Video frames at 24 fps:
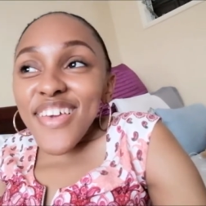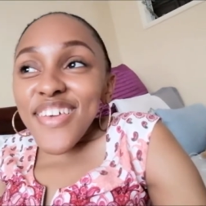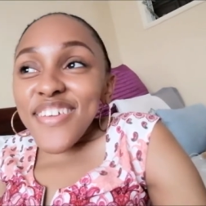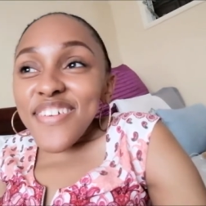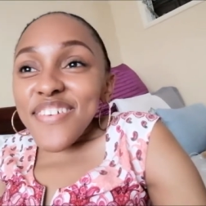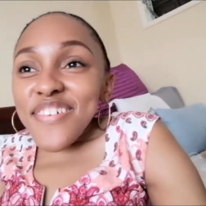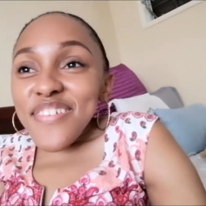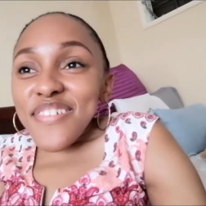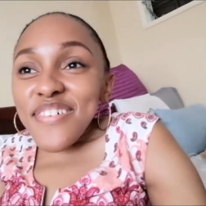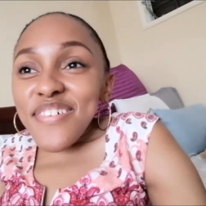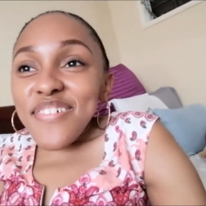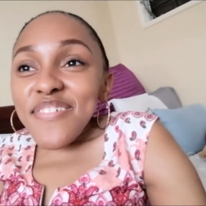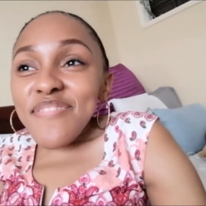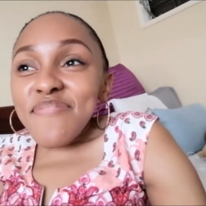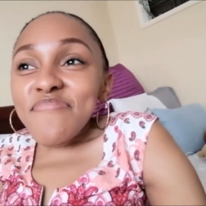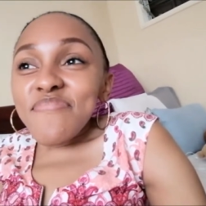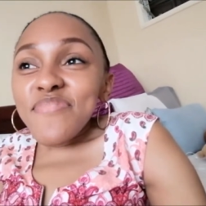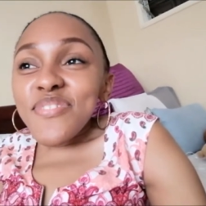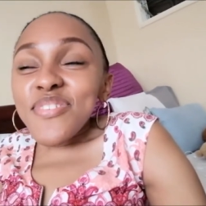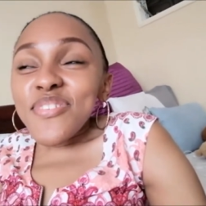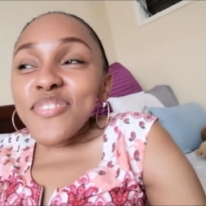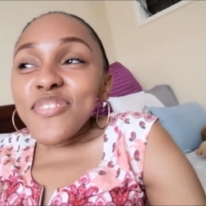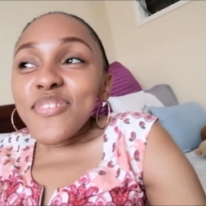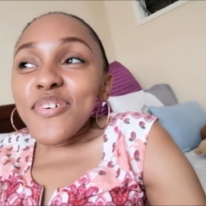you know?
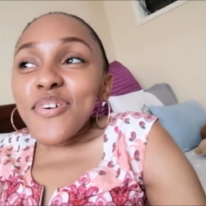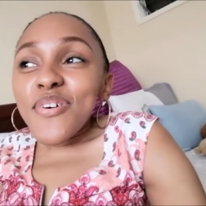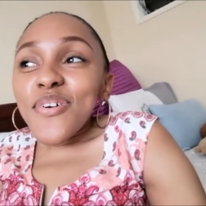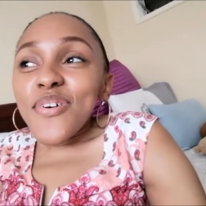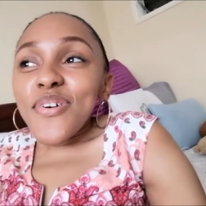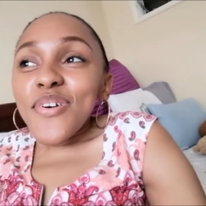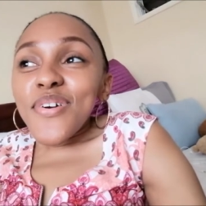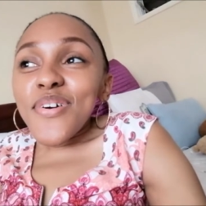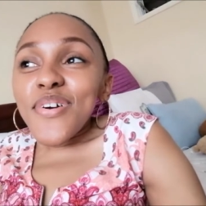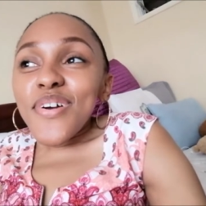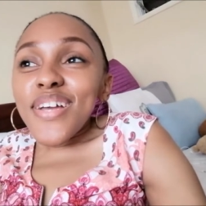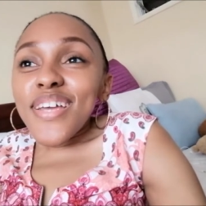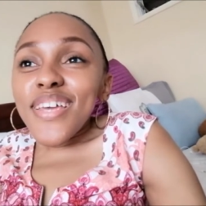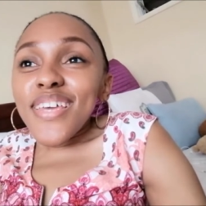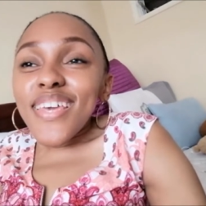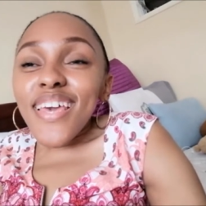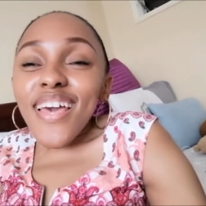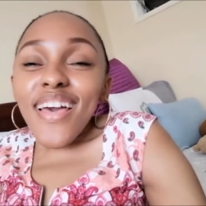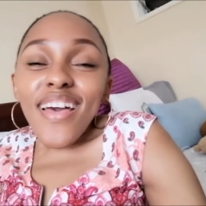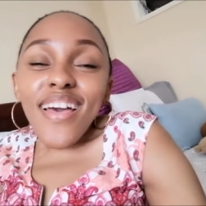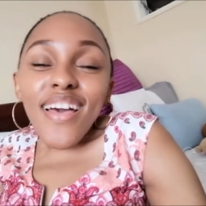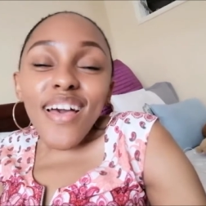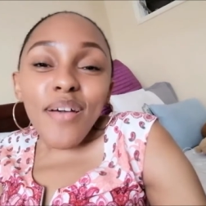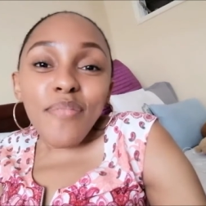So,
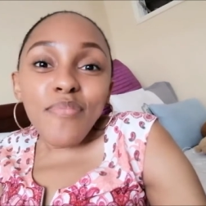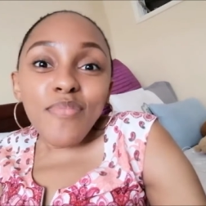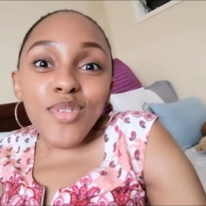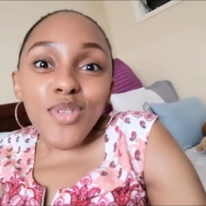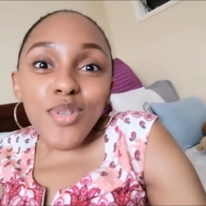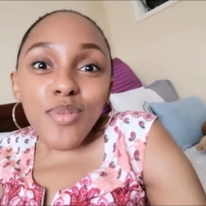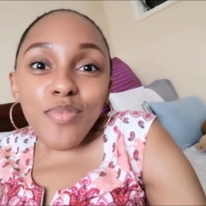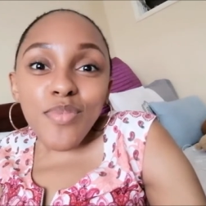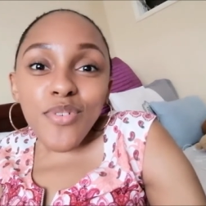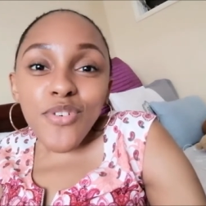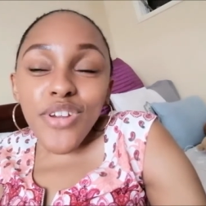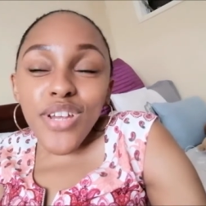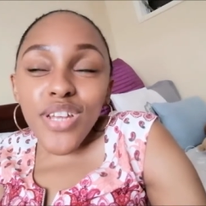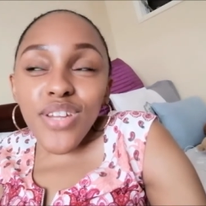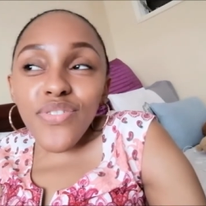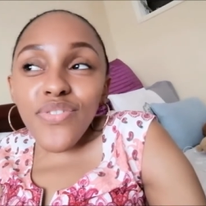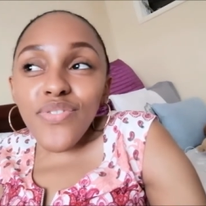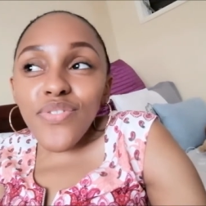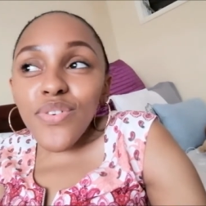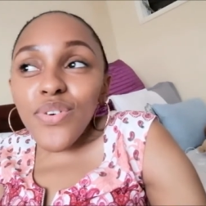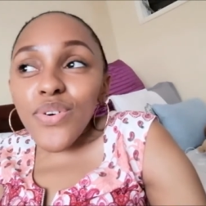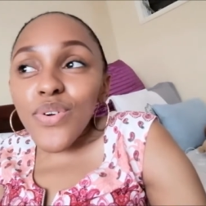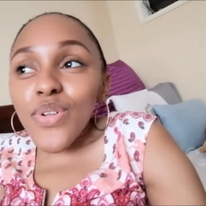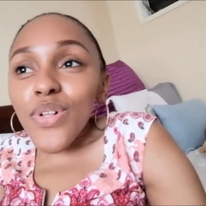yeah, I'm super
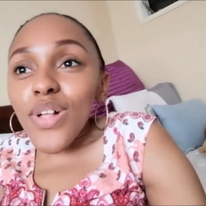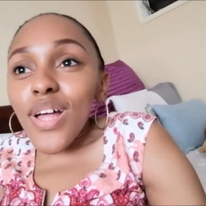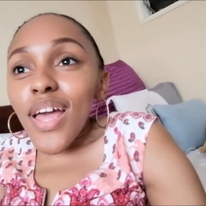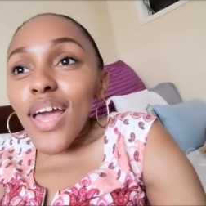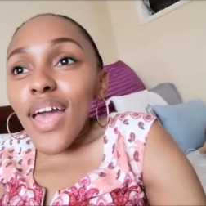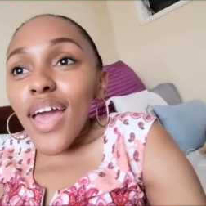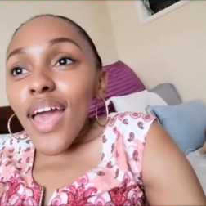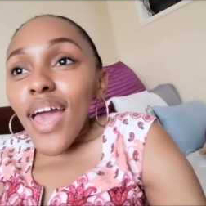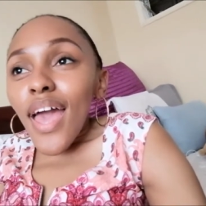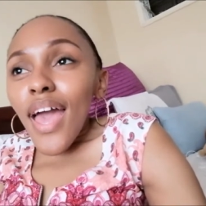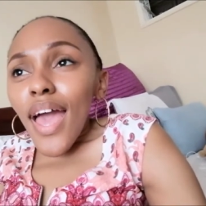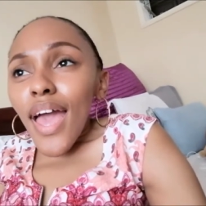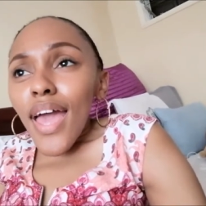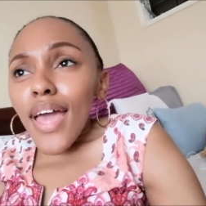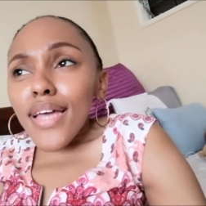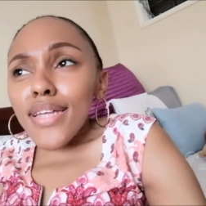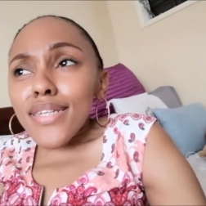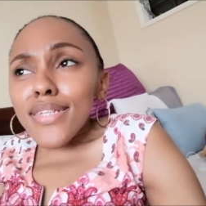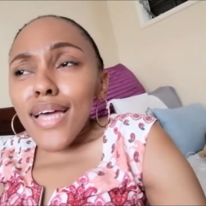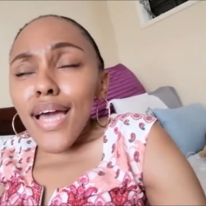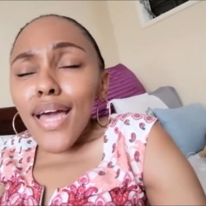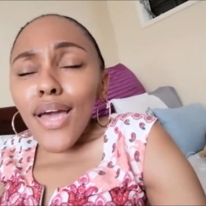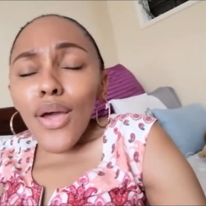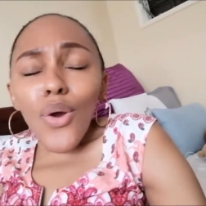grateful,
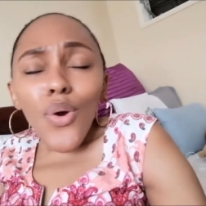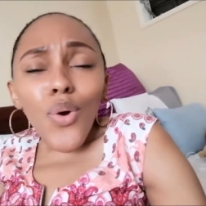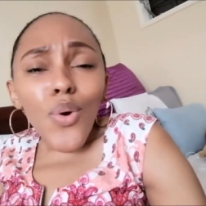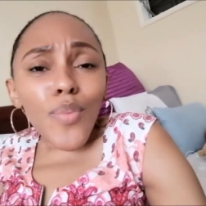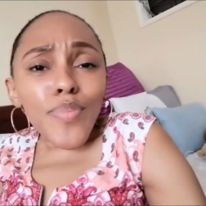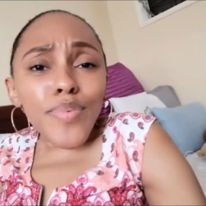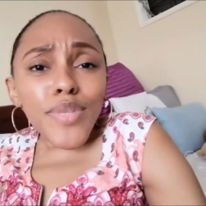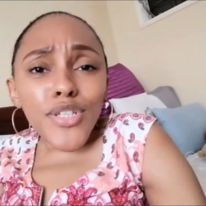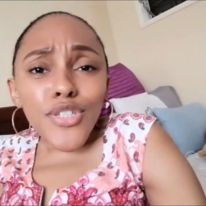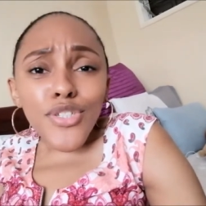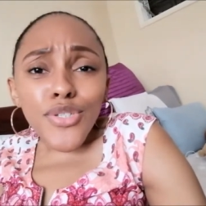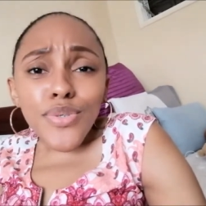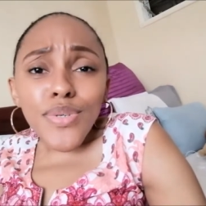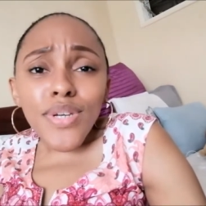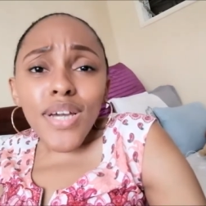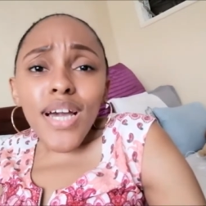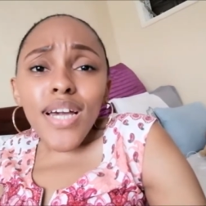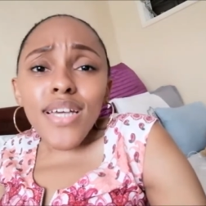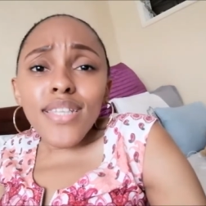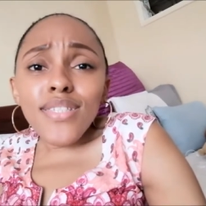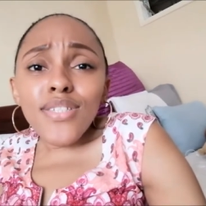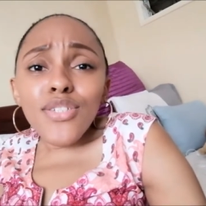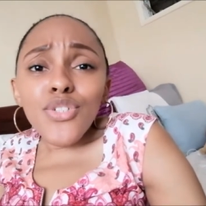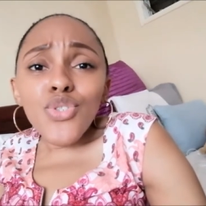and I hope that you
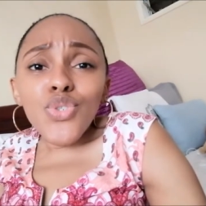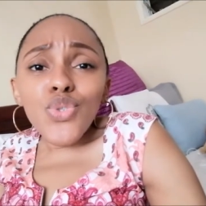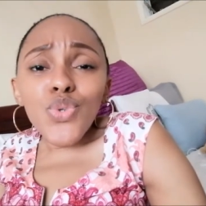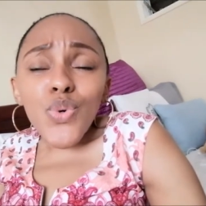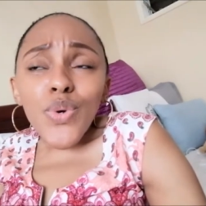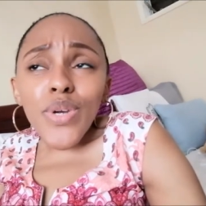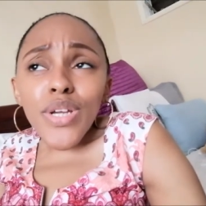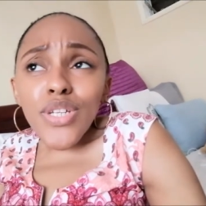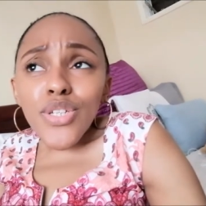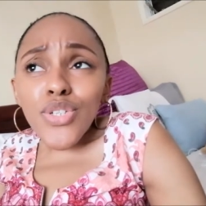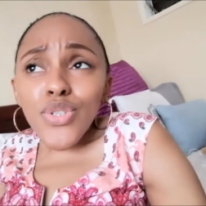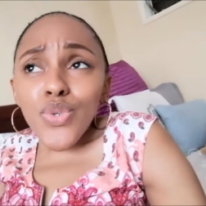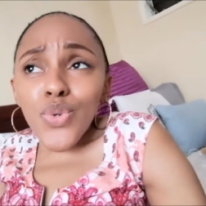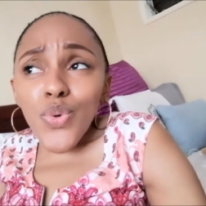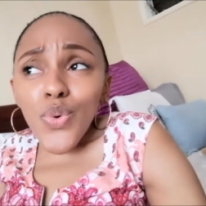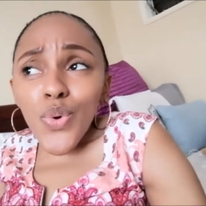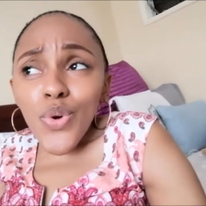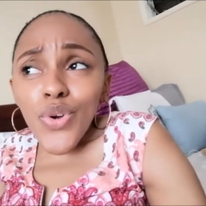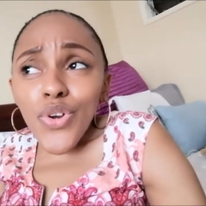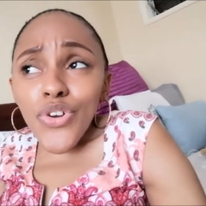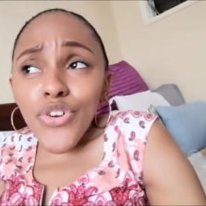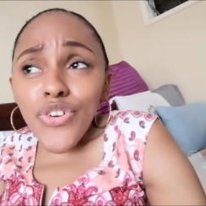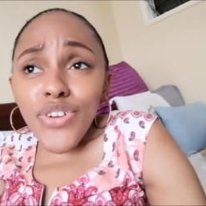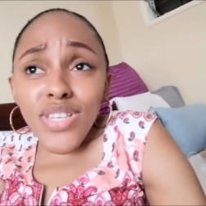guys enjoyed
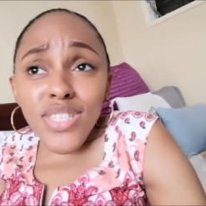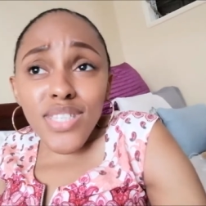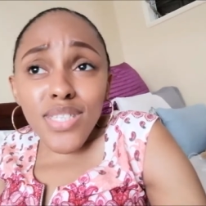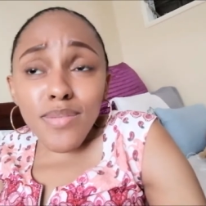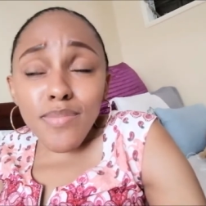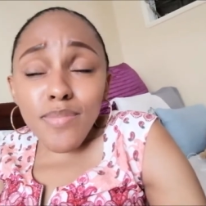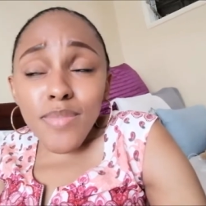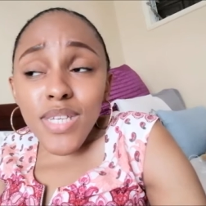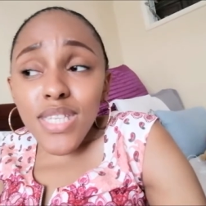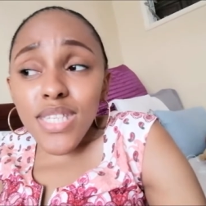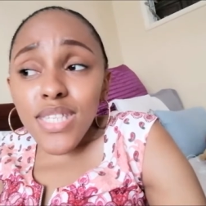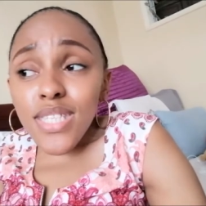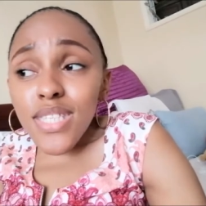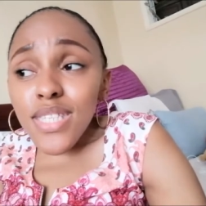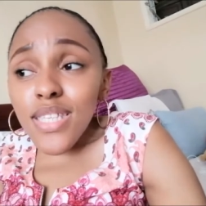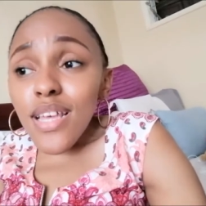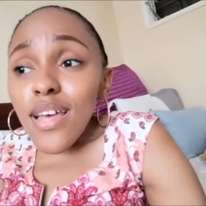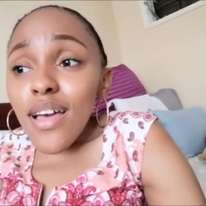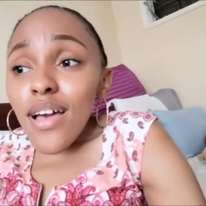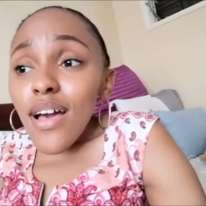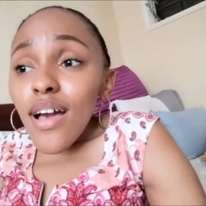your Christmas.